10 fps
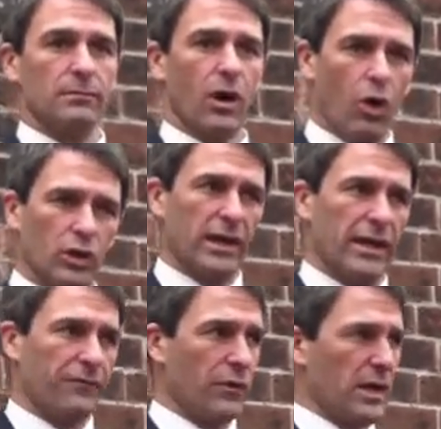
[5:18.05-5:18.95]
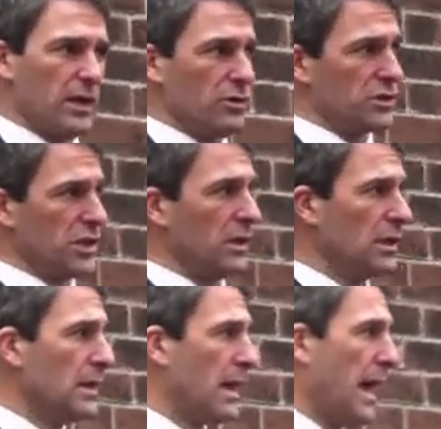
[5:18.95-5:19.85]
Only if we use it.
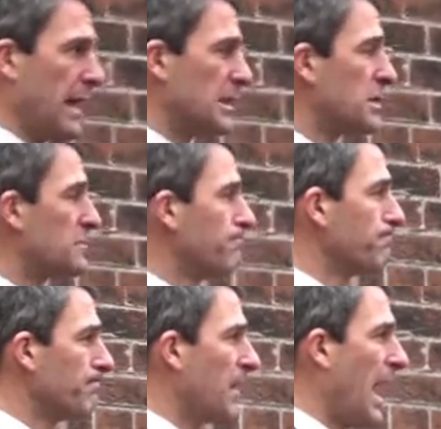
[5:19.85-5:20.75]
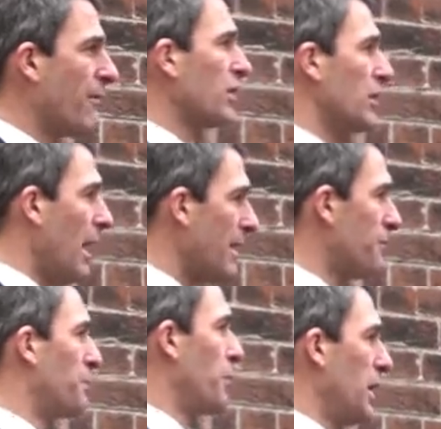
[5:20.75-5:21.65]
And it's having
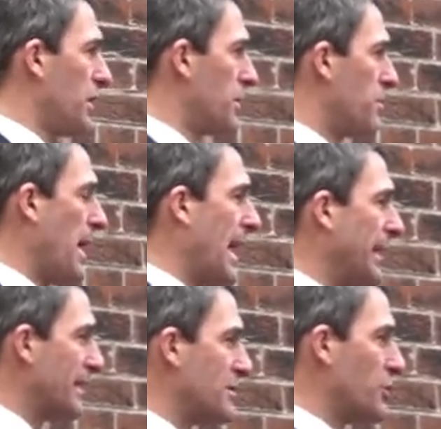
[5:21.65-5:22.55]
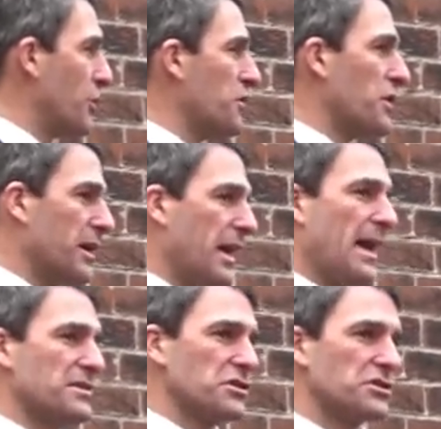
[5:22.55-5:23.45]
life breathed back into it that it
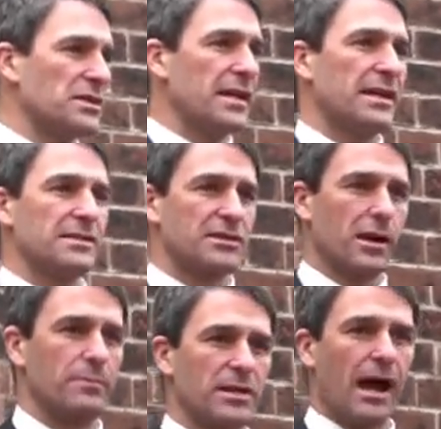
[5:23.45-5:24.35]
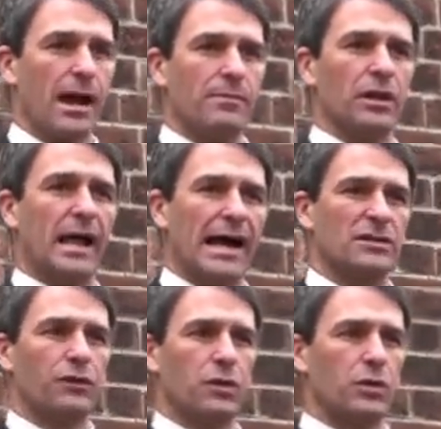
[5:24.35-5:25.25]
hasn't seen in some time, the
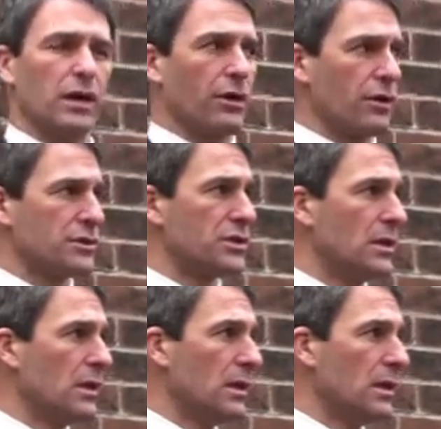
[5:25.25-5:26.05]
last few years.